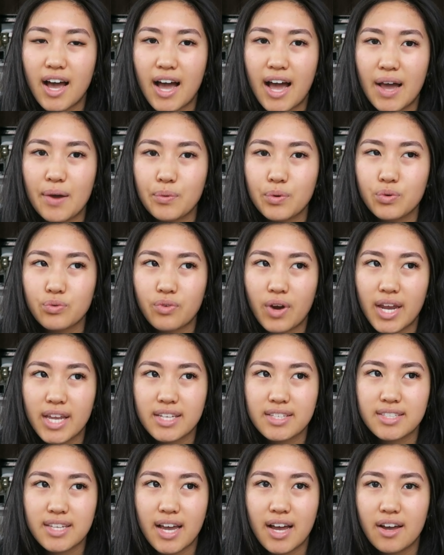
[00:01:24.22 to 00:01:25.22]
I will
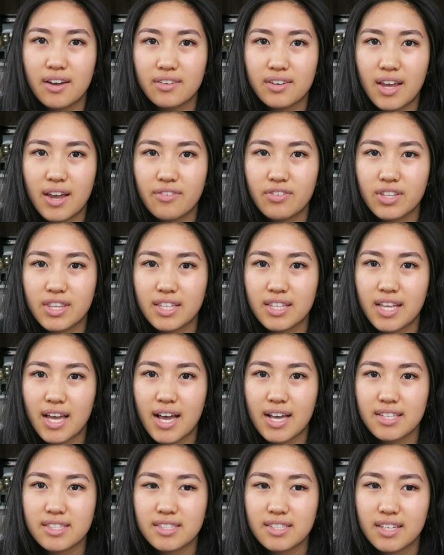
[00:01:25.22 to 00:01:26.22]
write down everything that
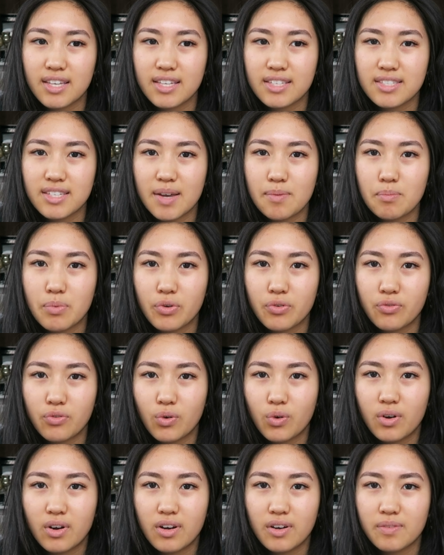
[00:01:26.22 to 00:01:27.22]
has to get done
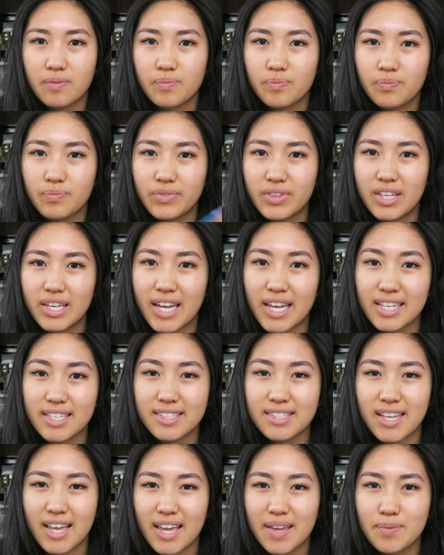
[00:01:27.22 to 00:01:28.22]
before the
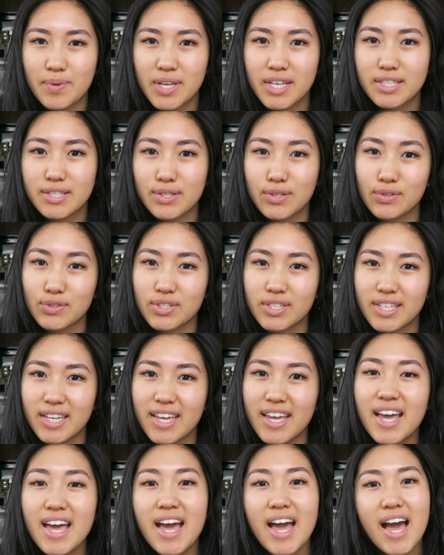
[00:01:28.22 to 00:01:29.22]
next day, because
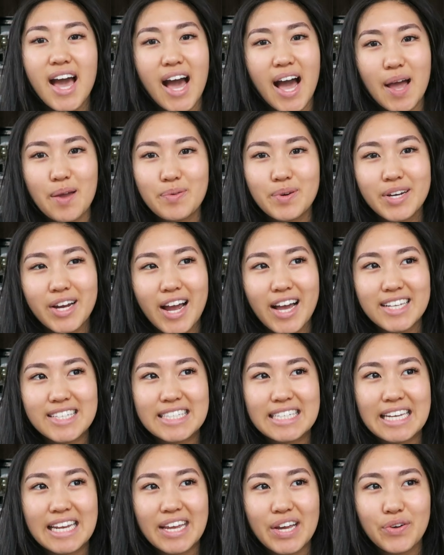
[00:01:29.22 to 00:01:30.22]
usually I
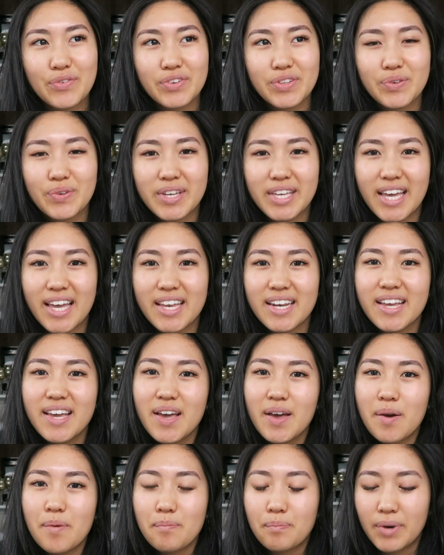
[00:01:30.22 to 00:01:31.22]
procrastinate over the weekend.
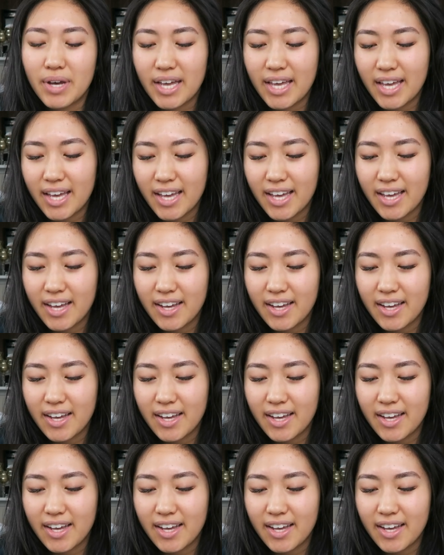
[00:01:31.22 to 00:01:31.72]
But